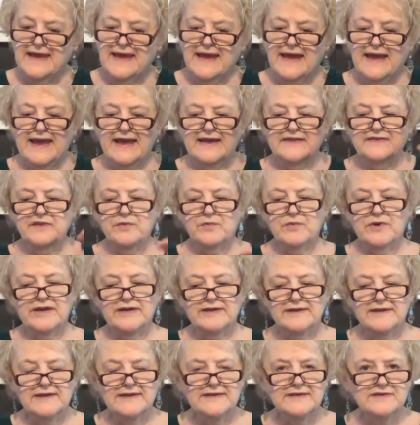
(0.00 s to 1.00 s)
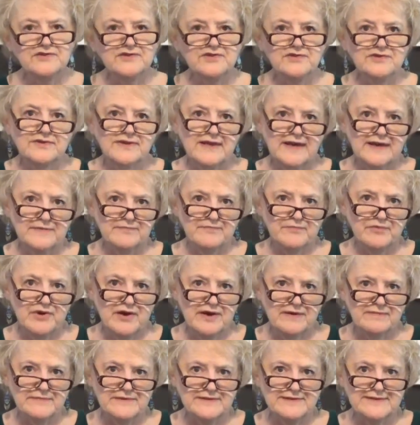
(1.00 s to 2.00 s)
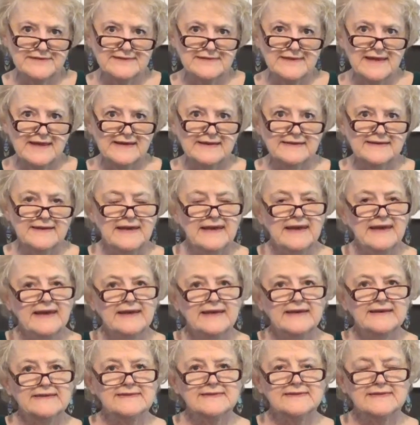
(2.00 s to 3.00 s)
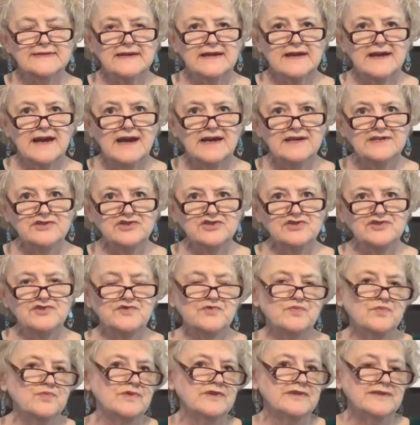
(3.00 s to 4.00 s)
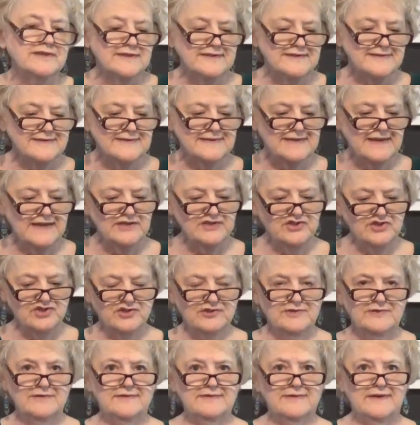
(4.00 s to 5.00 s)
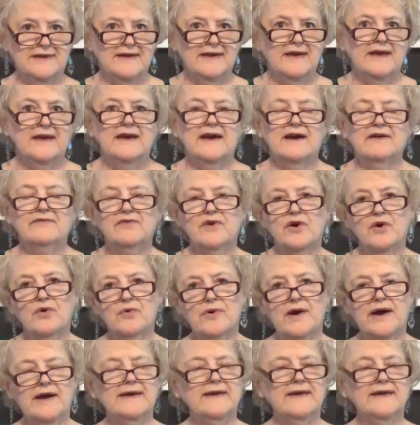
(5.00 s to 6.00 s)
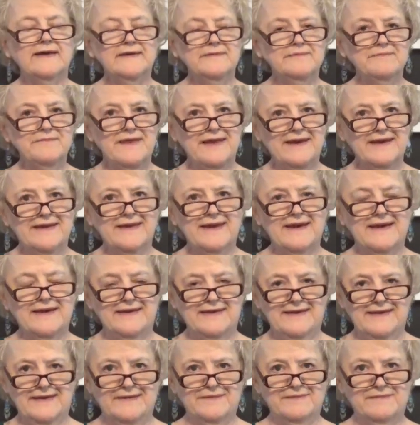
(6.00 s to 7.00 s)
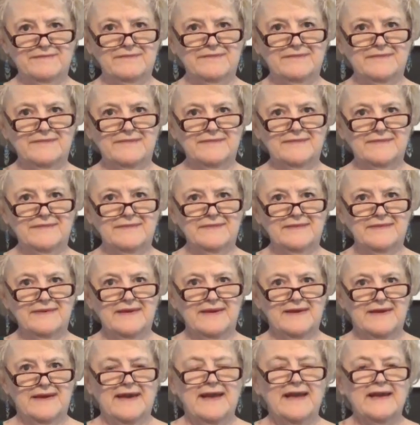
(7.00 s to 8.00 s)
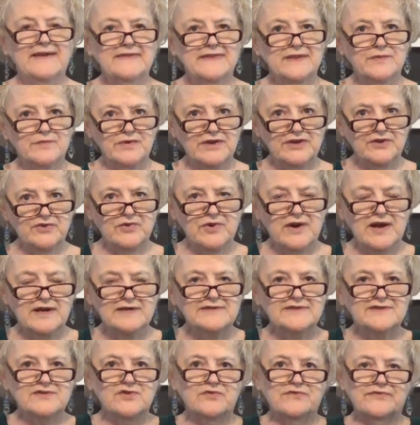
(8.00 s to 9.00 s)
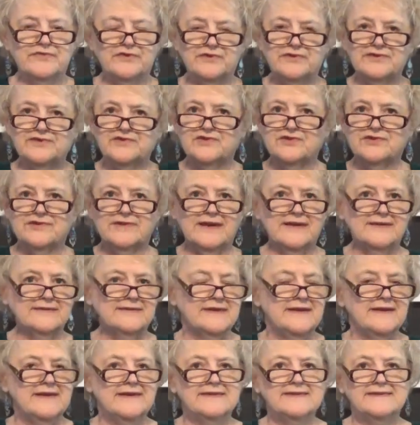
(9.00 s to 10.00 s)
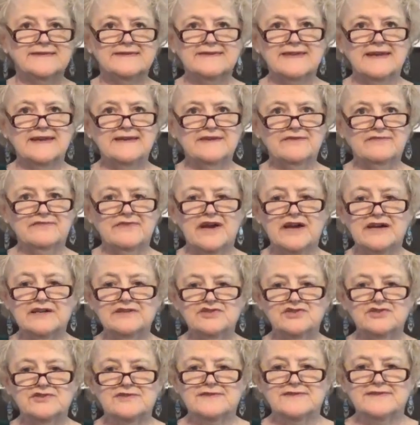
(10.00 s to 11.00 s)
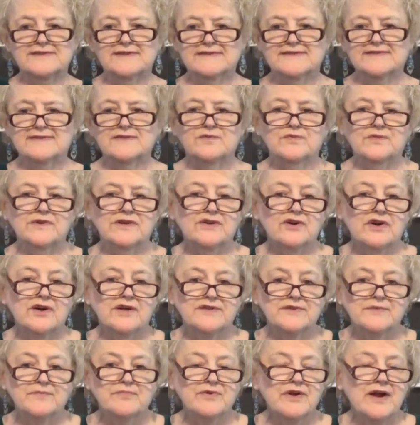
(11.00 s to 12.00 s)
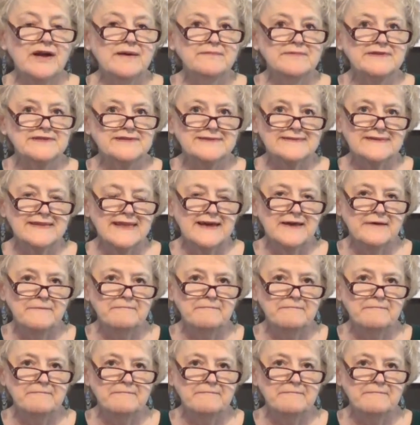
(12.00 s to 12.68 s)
And the way into that promised land is the conscious realization of, oh, I am that I am. And then we cross over into that state of consciousness that we call the promised land.